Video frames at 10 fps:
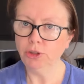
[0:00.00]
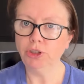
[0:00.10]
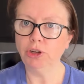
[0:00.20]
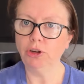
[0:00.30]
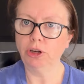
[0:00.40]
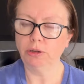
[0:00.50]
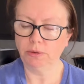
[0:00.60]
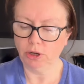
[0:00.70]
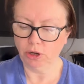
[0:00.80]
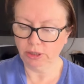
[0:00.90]
dog
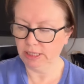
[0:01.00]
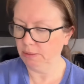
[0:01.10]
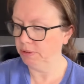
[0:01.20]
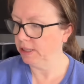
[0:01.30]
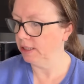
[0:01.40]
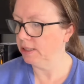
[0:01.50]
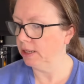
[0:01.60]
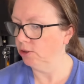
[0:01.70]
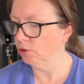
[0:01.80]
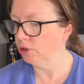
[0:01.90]
car seat crepes that
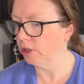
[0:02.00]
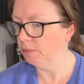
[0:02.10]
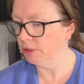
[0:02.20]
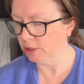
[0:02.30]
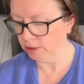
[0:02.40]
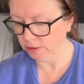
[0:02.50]
I ordered on Amazon.